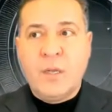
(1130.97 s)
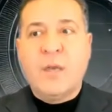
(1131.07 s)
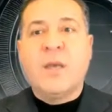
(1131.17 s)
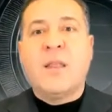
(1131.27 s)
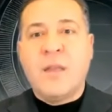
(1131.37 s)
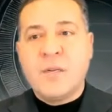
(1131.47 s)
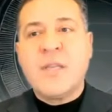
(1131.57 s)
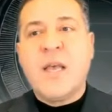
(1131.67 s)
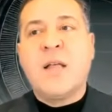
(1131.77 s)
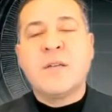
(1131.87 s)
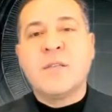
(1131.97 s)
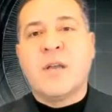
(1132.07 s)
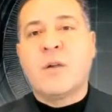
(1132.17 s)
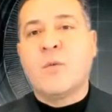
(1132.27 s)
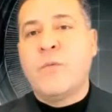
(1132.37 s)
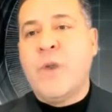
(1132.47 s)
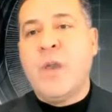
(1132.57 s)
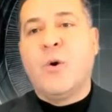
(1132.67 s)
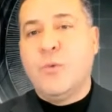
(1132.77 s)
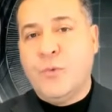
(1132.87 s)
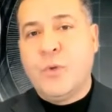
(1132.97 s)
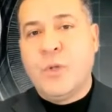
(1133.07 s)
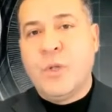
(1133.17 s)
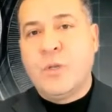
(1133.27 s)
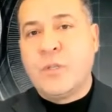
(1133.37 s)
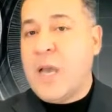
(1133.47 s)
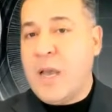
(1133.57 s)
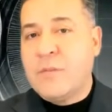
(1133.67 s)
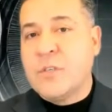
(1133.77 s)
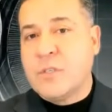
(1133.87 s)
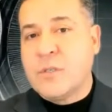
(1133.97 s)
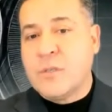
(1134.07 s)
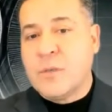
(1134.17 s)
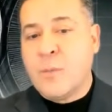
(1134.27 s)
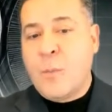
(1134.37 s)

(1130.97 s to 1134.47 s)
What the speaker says: and their salaries are way off the averages.